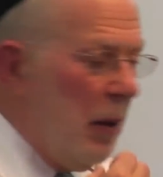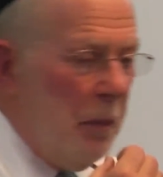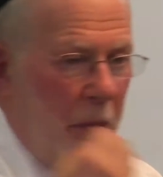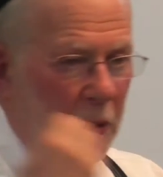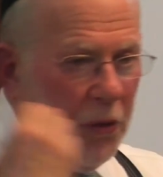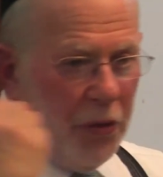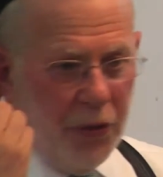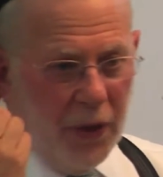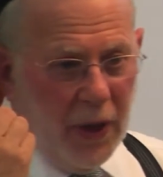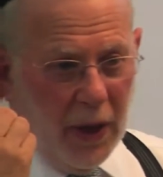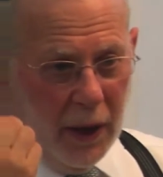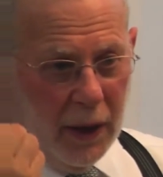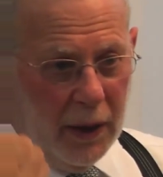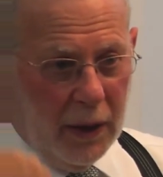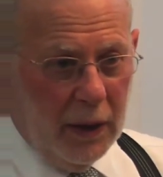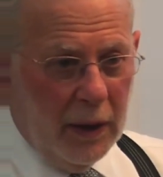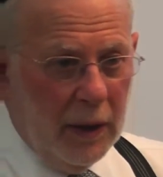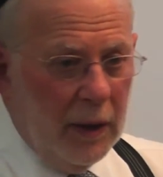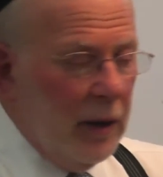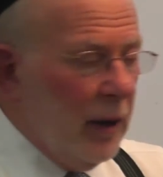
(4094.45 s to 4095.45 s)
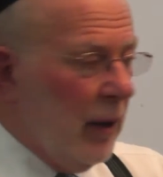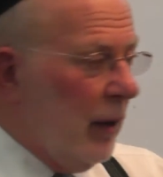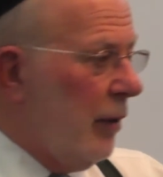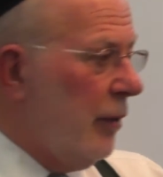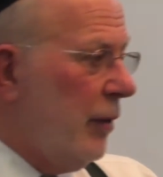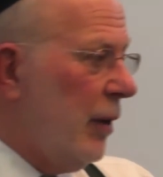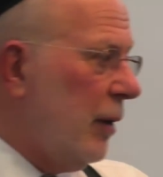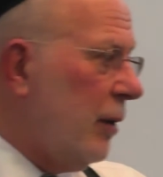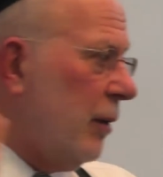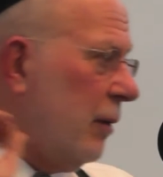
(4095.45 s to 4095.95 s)
People think
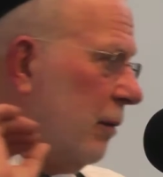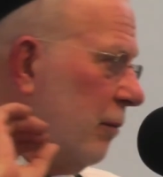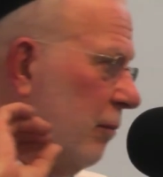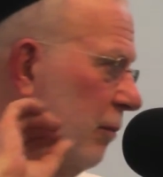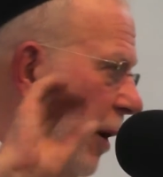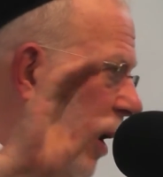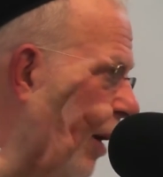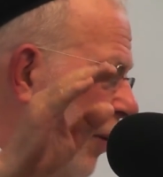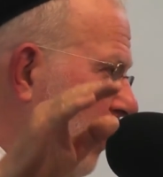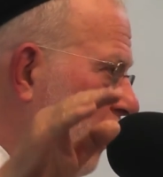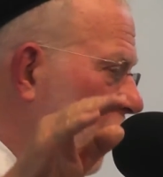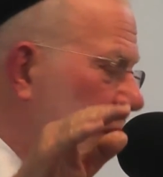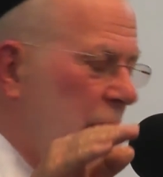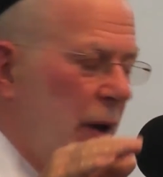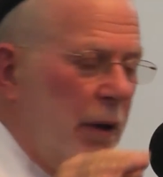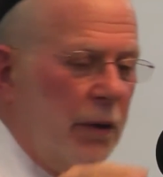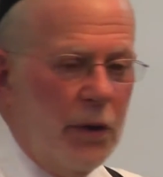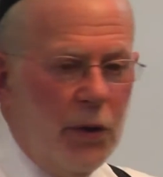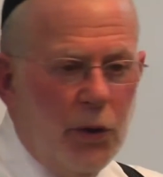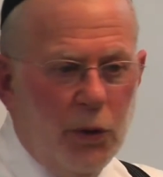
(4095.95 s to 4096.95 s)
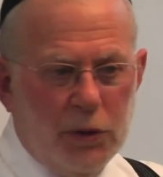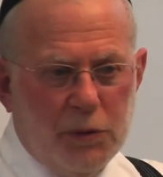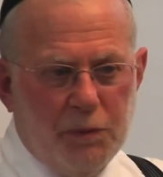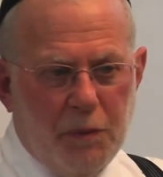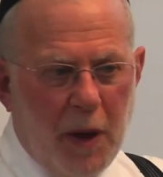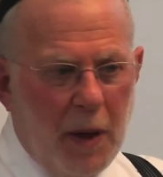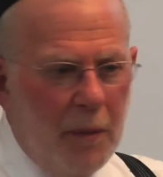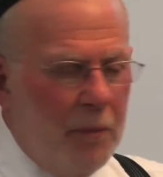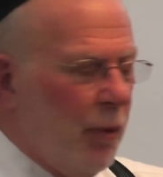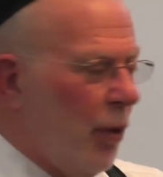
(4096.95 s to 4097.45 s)
that by reading the
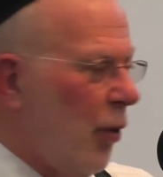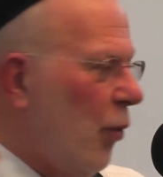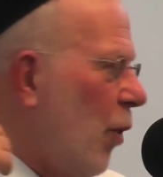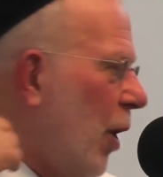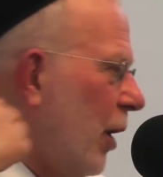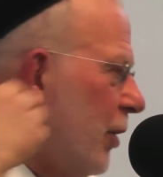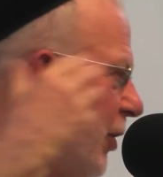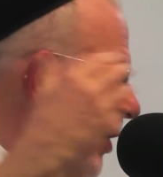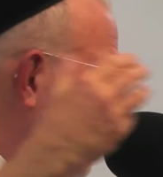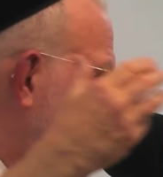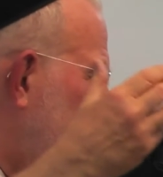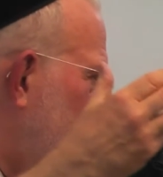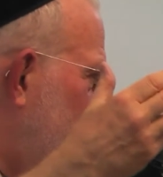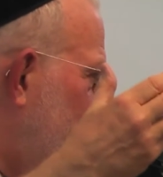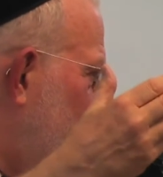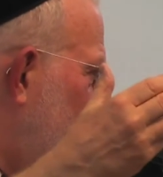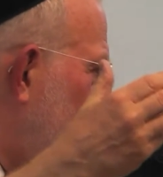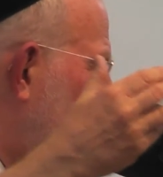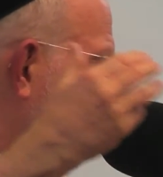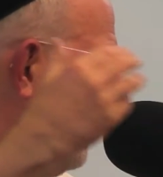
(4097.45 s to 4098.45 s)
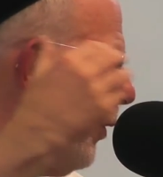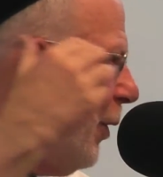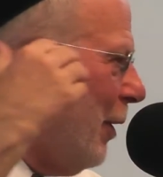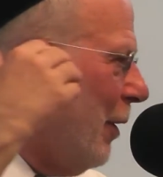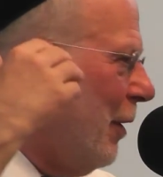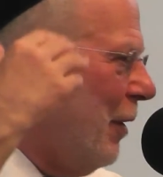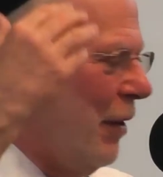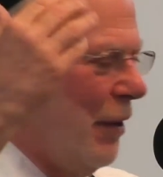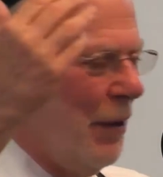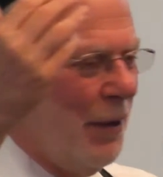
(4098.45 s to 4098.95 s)
newspaper or watching TV
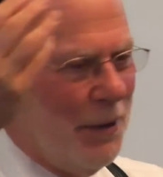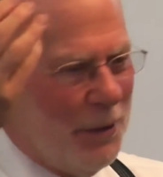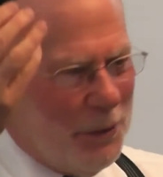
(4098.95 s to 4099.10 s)
or